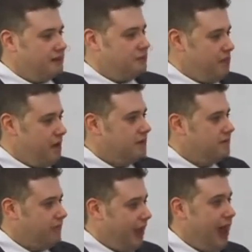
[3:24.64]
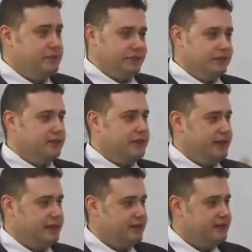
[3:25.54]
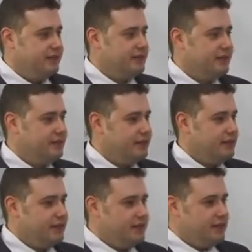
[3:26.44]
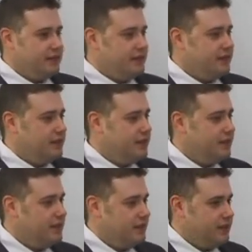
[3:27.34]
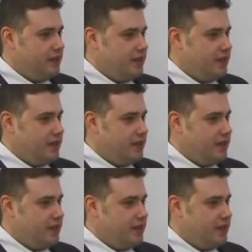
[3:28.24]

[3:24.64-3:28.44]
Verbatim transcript: birthday party. Absolutely. So did you want to wish Doctor a birthday a happy birthday?